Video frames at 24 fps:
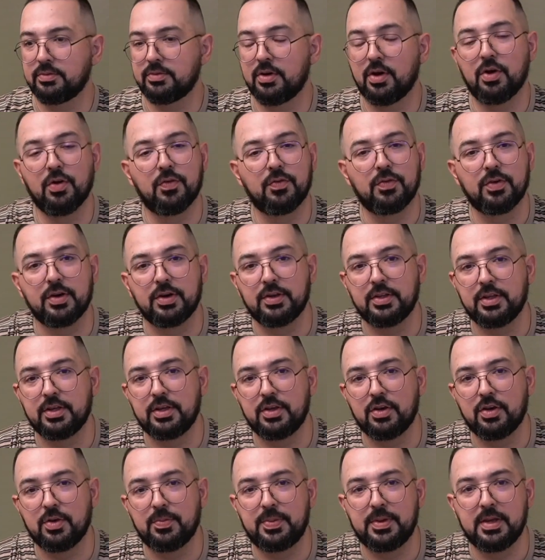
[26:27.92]
over in the
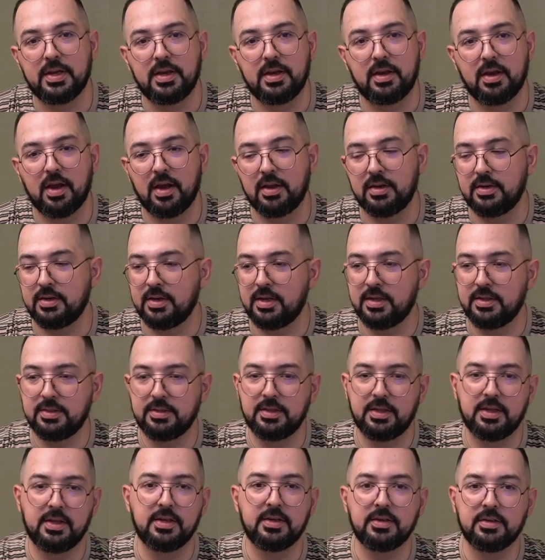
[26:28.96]
European continent,
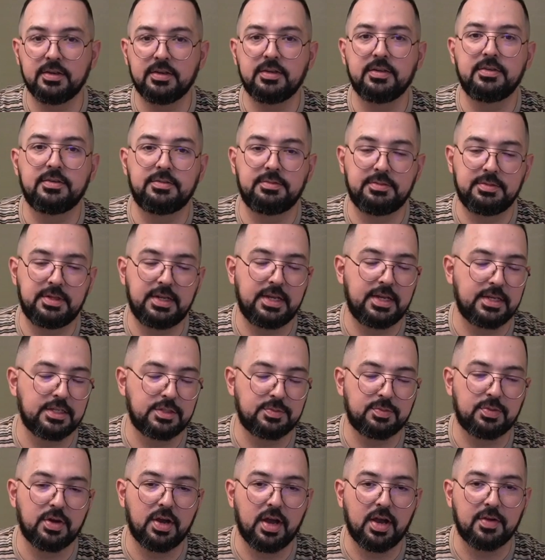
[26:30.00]
then TS
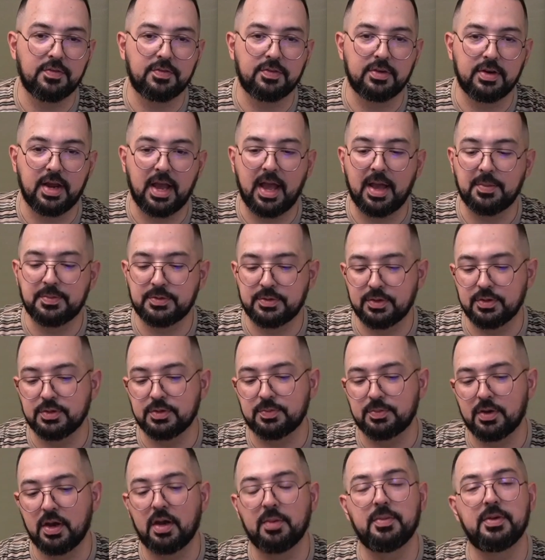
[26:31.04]
Prof or Hapstone is
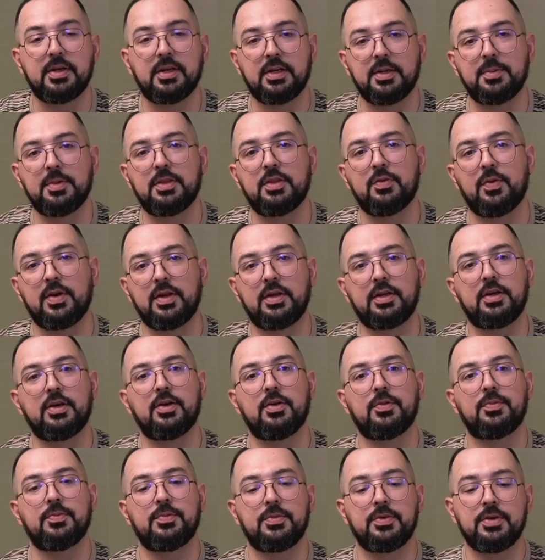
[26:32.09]
probably going to be the way to go.
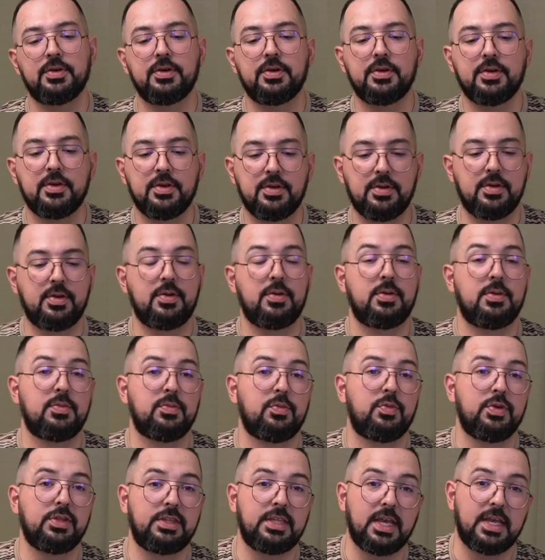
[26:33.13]

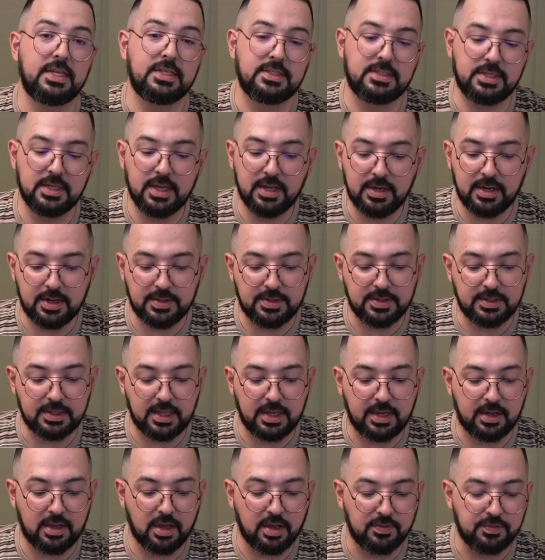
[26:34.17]
With that said, I think
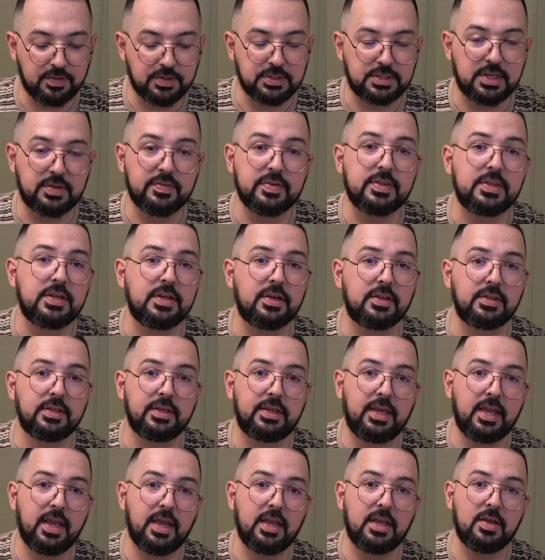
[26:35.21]
that covers everything on the
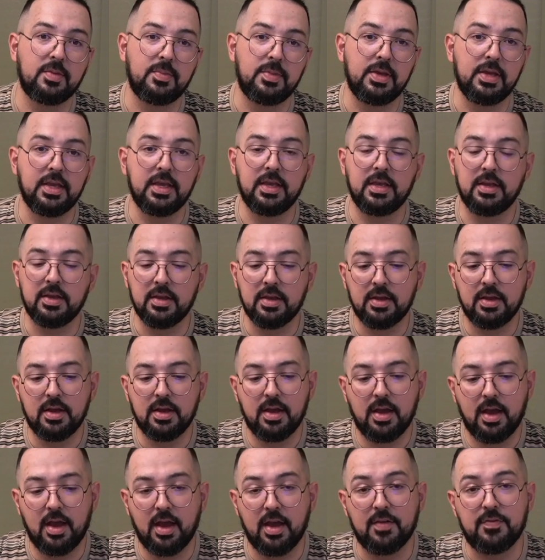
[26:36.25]
KME.
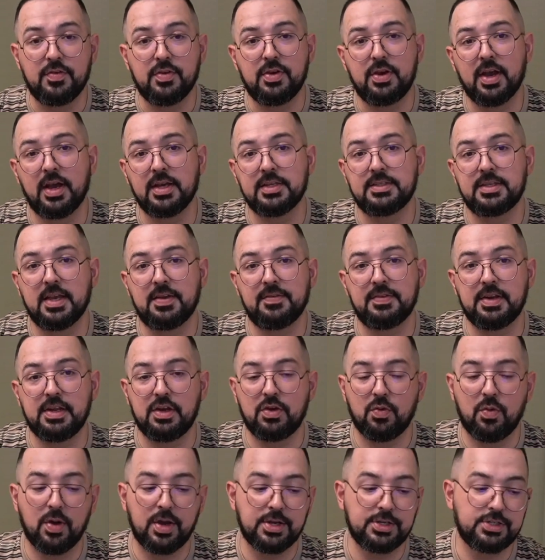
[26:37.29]
If you guys have any
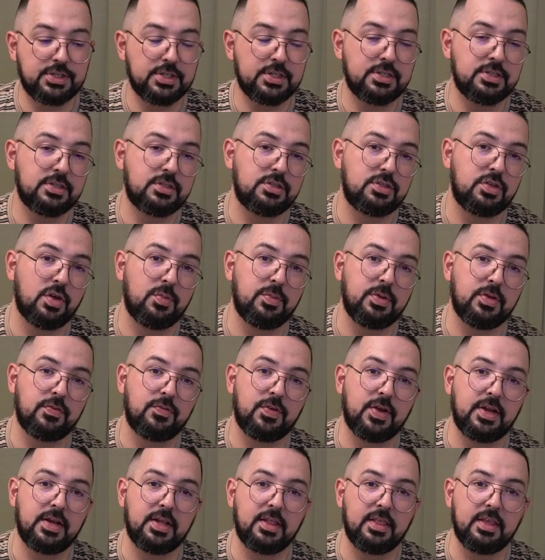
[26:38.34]
questions, don't be
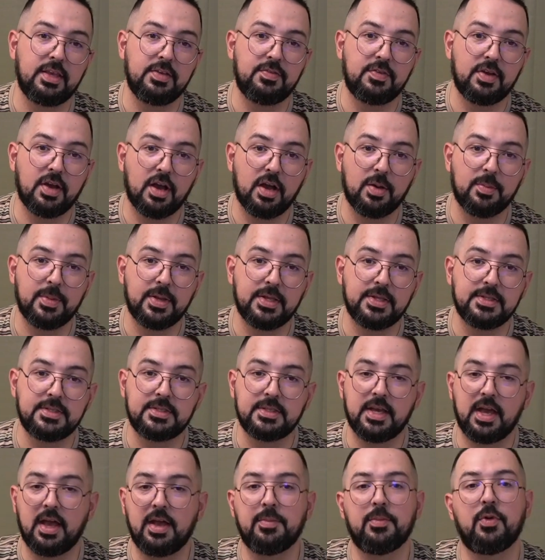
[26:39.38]
afraid to leave
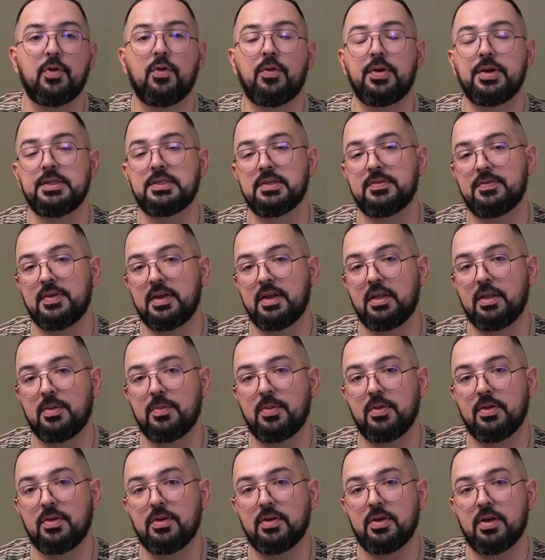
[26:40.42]
comments. I'm always
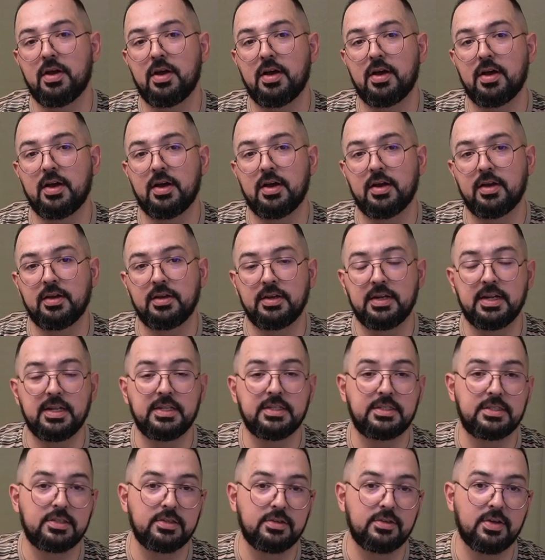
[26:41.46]
available on
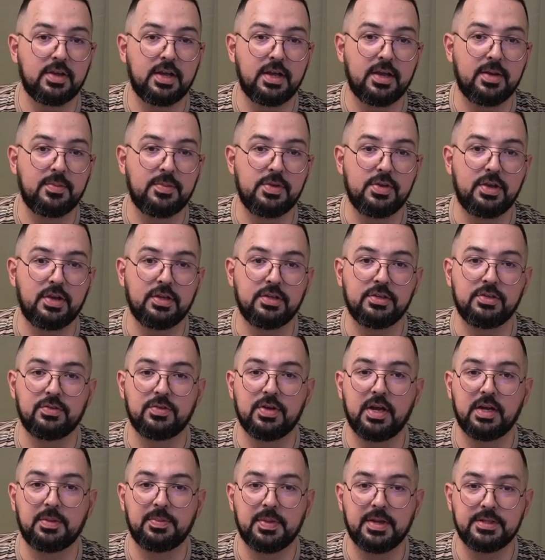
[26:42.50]
Instagram. You can
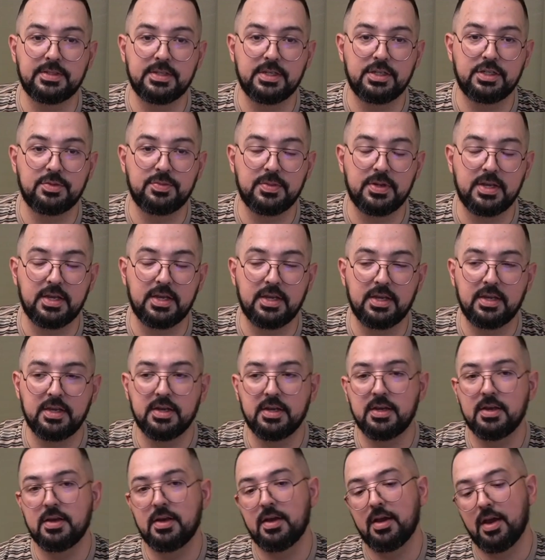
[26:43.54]
direct message me.
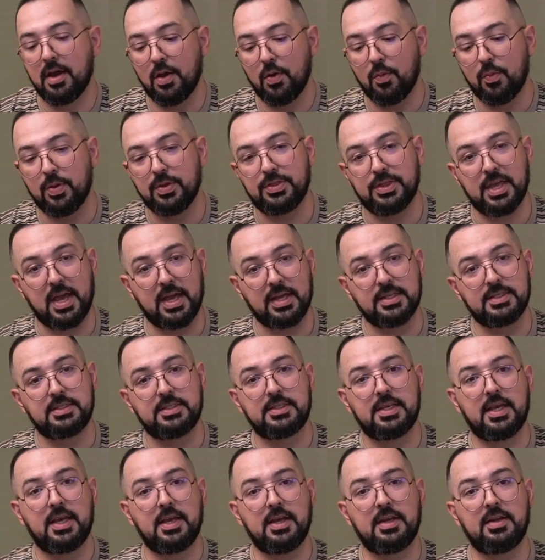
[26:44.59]
With that
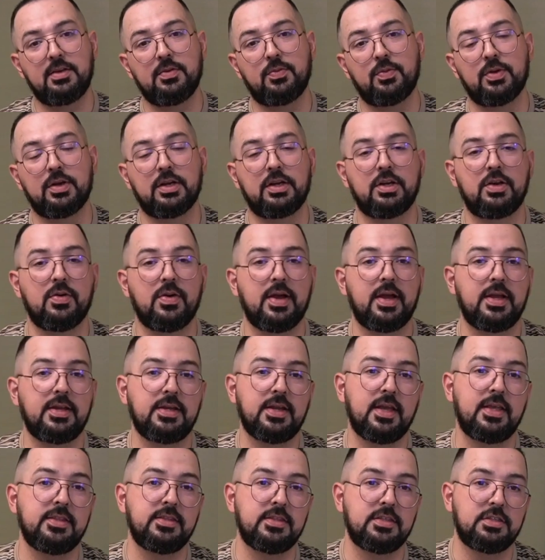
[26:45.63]
said, we're going to go ahead and
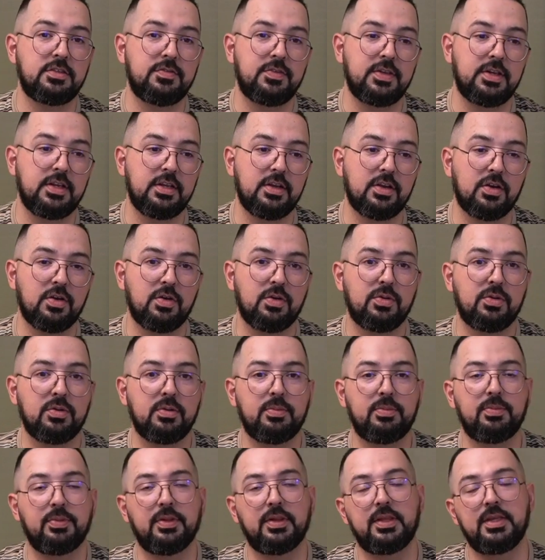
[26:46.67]
end this video.
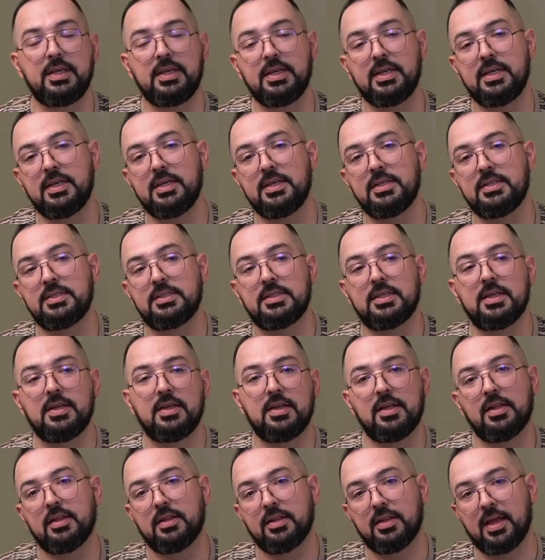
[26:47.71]
Please
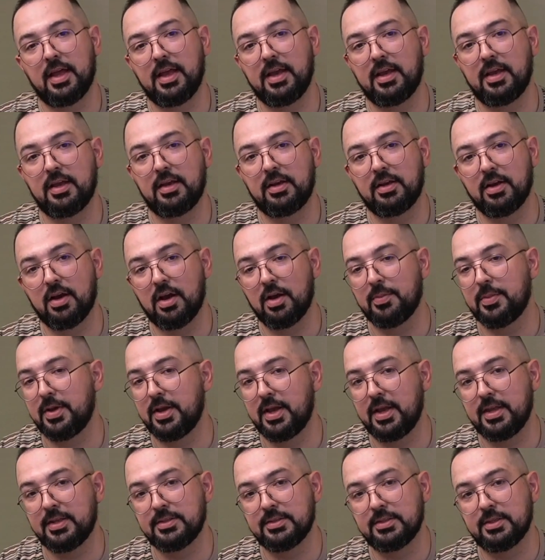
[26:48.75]
like, comment,
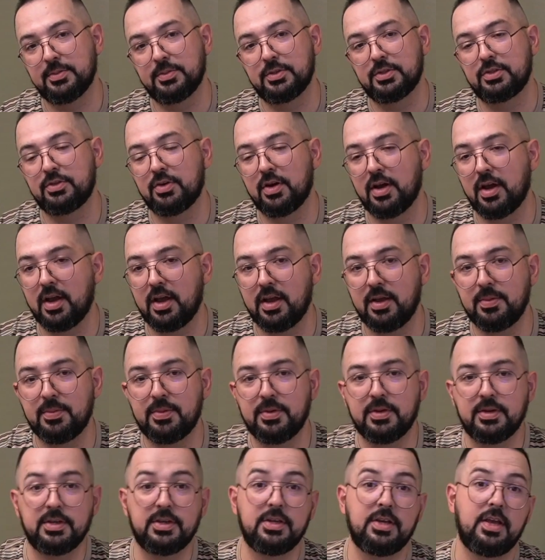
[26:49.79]
and subscribe.
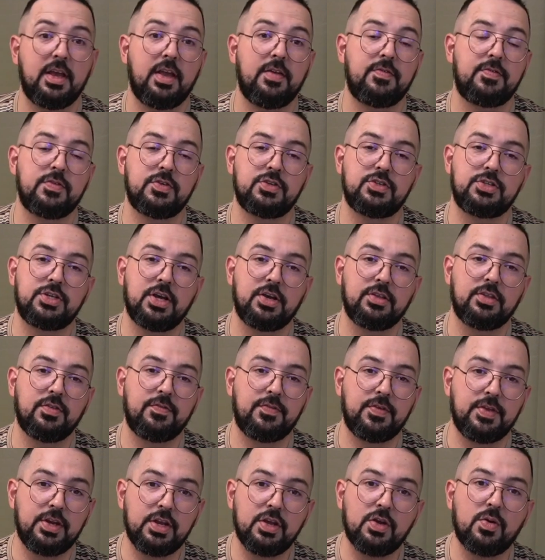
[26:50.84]
If you share the
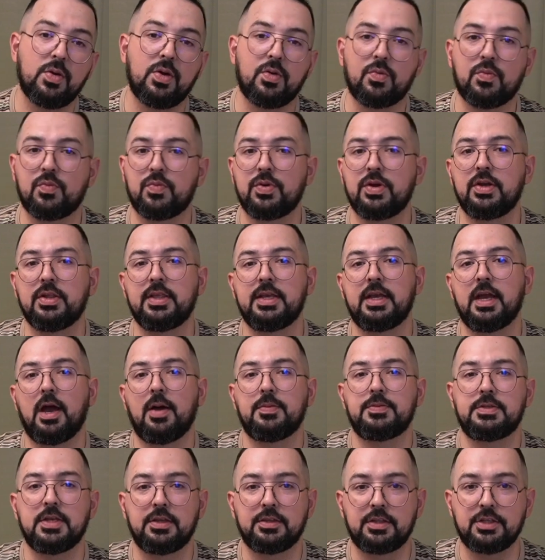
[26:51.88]
video, it really
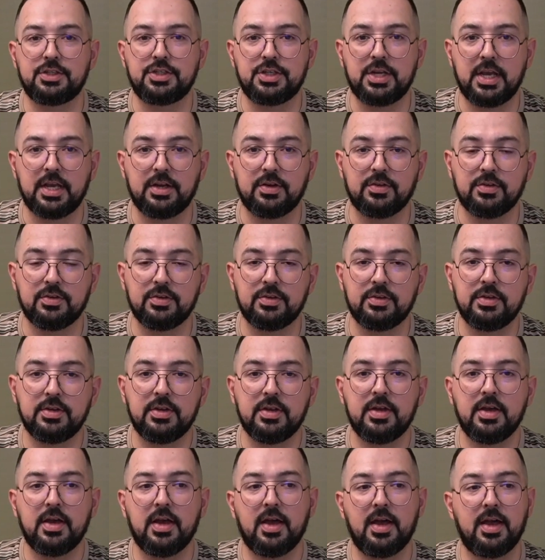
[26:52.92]
helps out the channel.
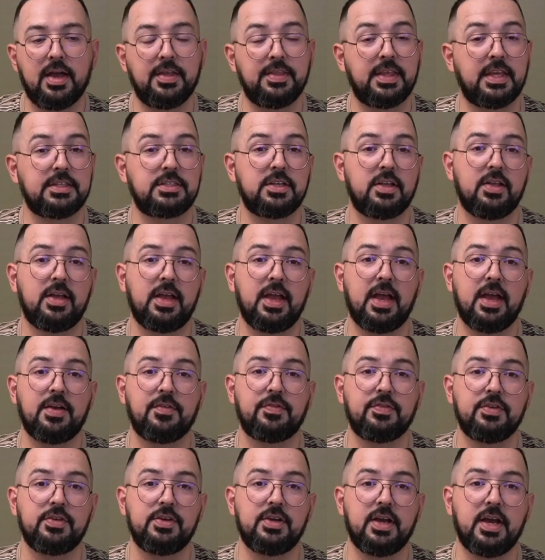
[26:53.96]
And that's all I have
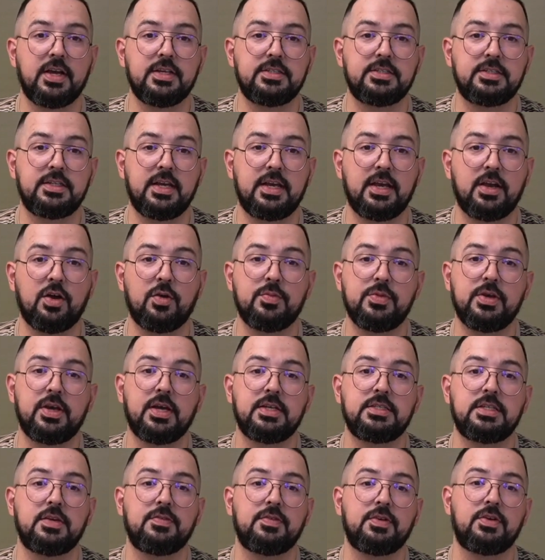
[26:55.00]
for you guys today. I hope you
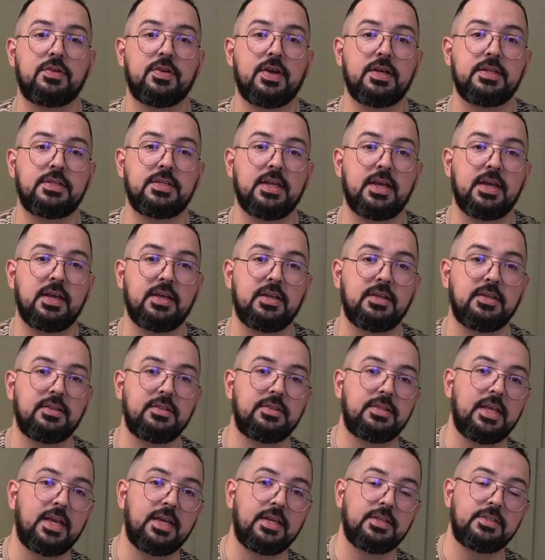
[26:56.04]
guys have a great day.
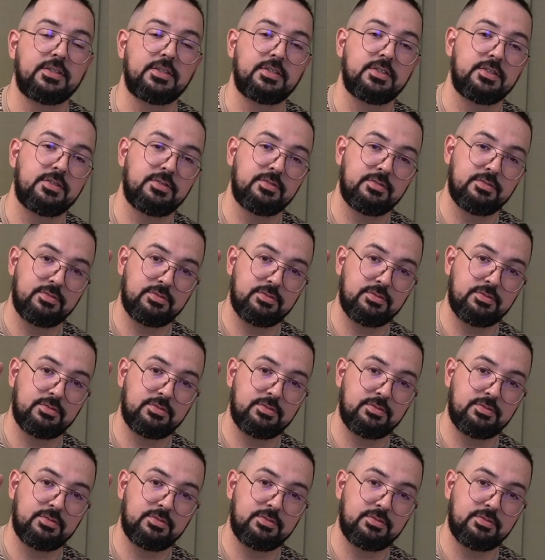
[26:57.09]
Thanks.